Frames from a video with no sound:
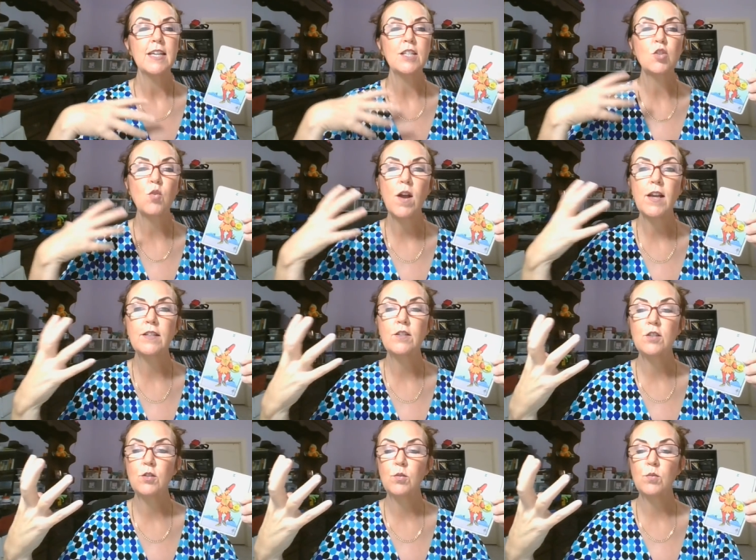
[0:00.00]
He's trying
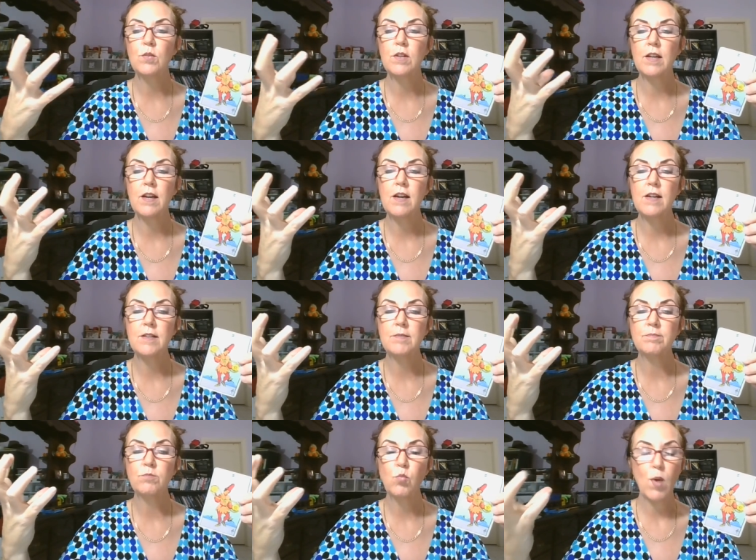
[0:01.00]
to
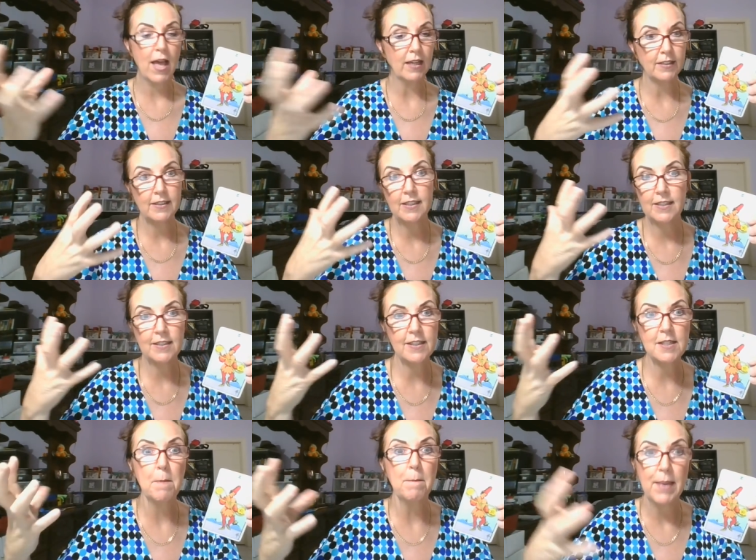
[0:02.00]
um, rally
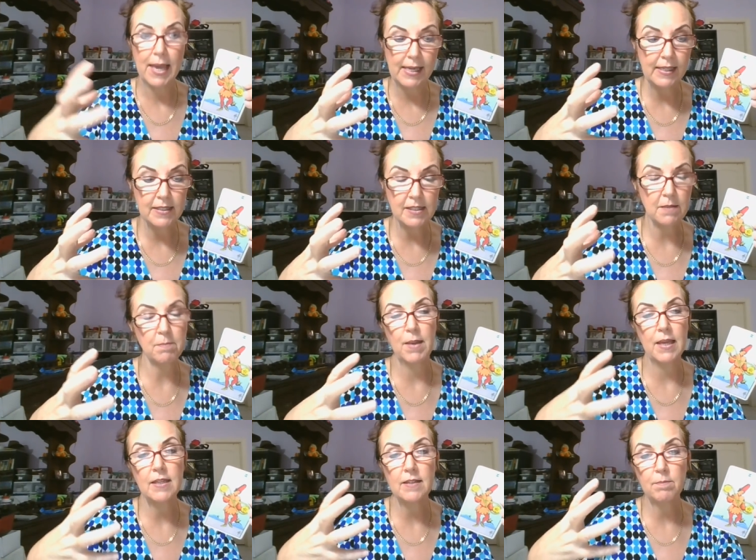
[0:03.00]
his base.
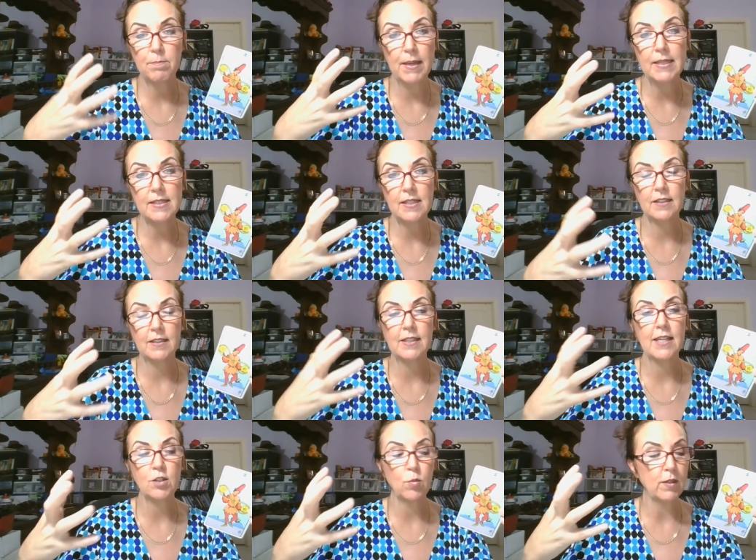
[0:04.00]
Ba- basically,
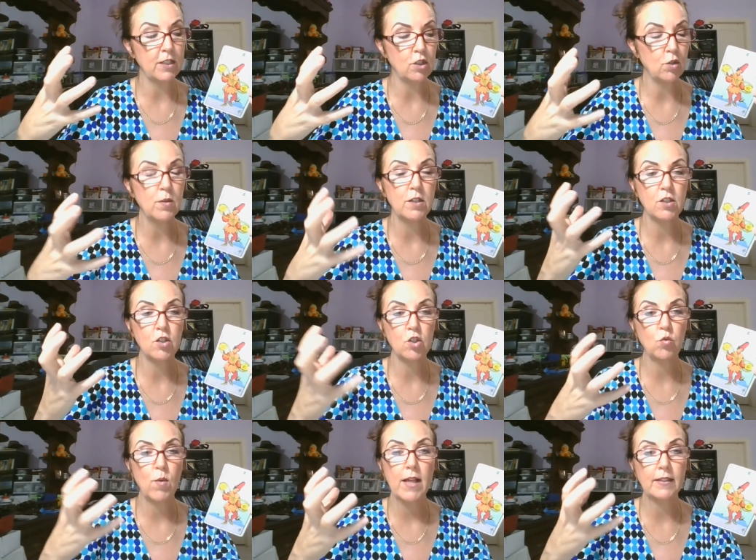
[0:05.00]
that's what he's doing is
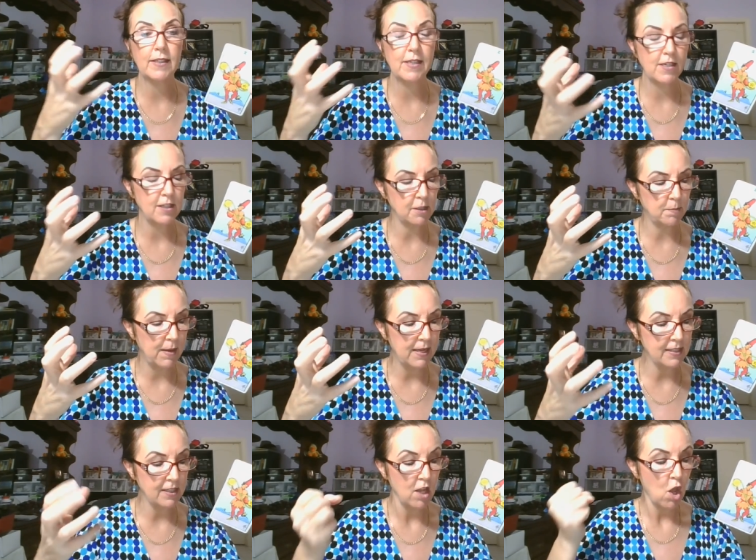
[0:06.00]
just rallying his
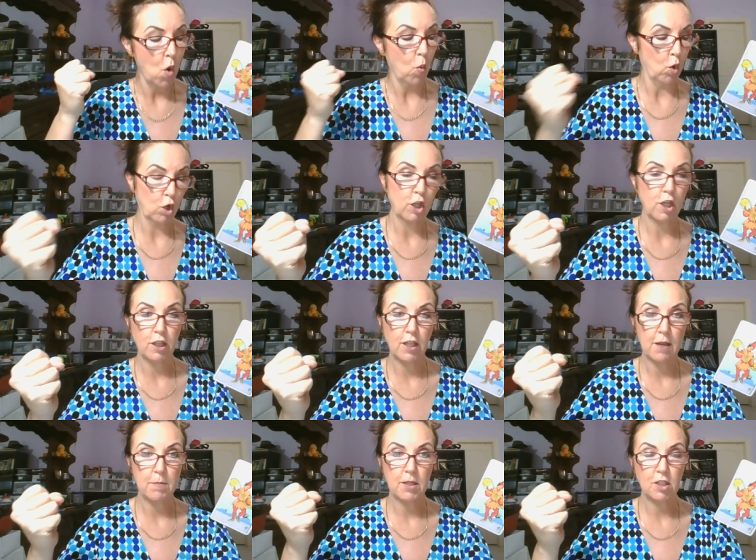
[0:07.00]
base. We're going to get
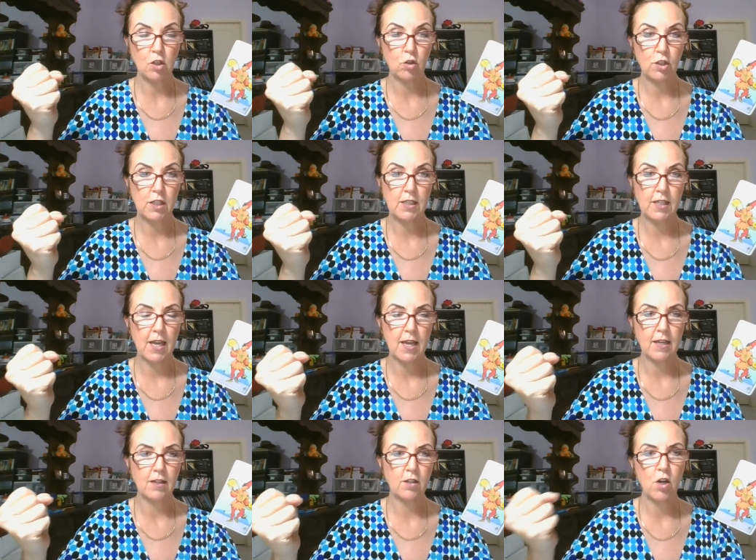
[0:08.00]
the MS-13
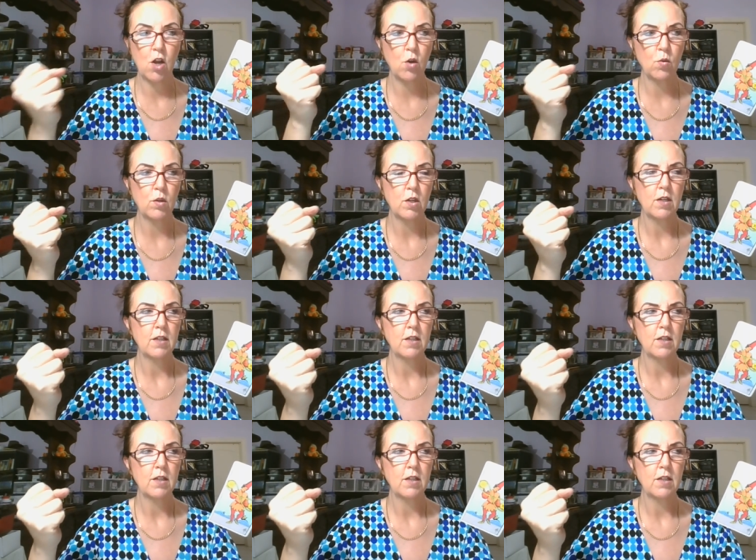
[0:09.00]
gang, you know.